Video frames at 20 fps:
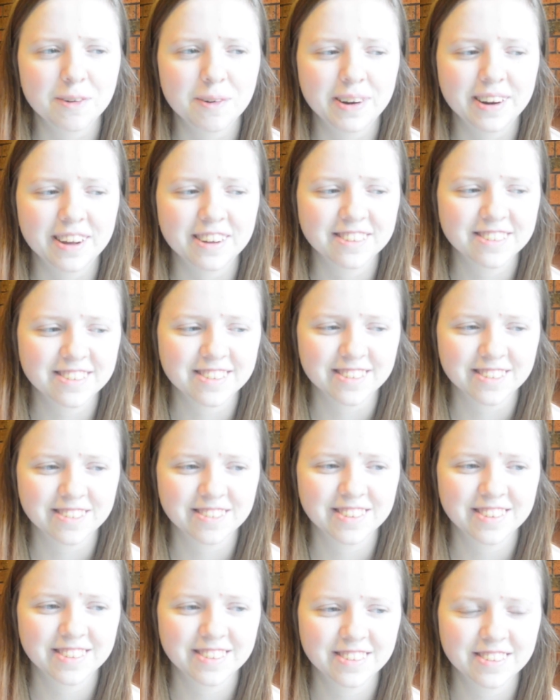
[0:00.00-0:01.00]
else that
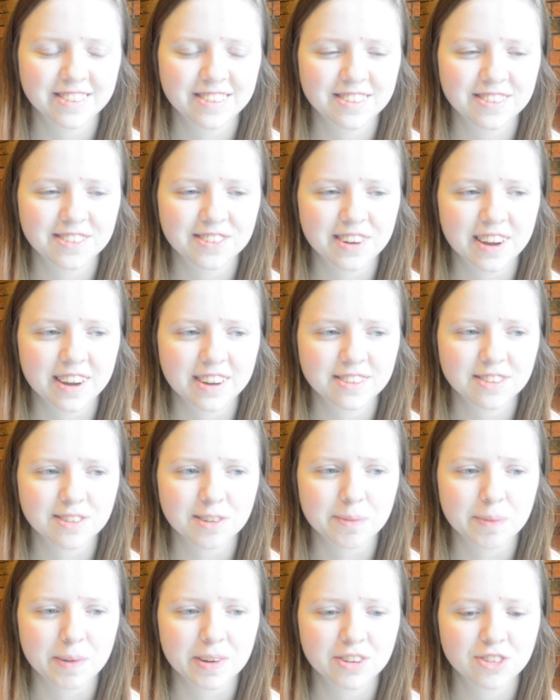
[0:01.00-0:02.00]
stood out
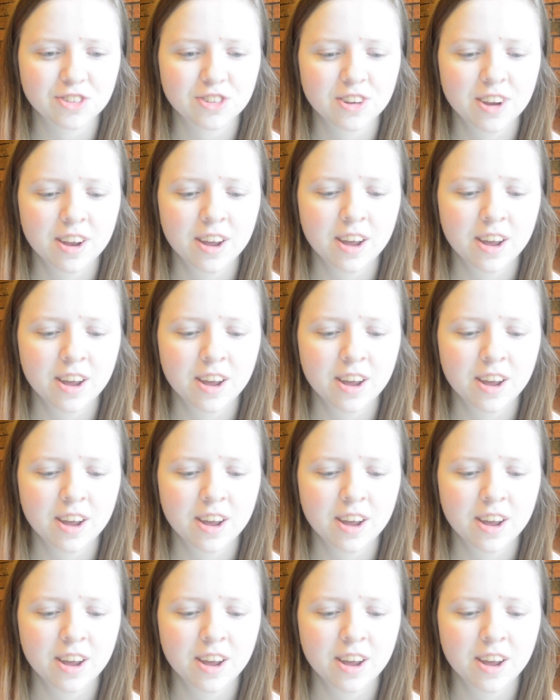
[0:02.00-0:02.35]
so much.